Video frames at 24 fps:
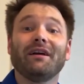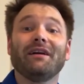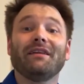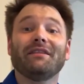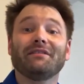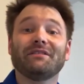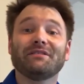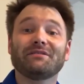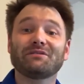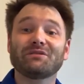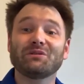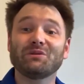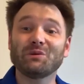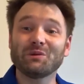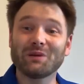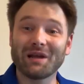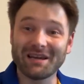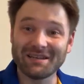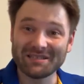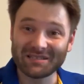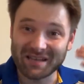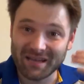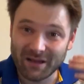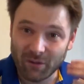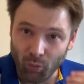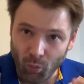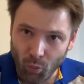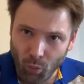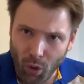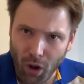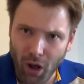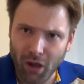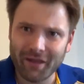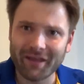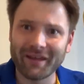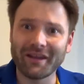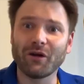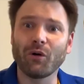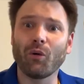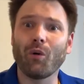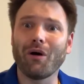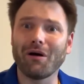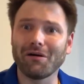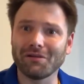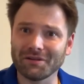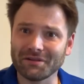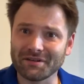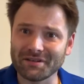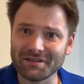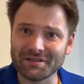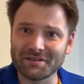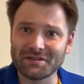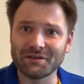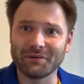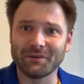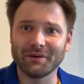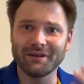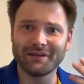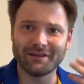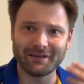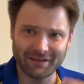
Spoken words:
This tune has a walking quality to it.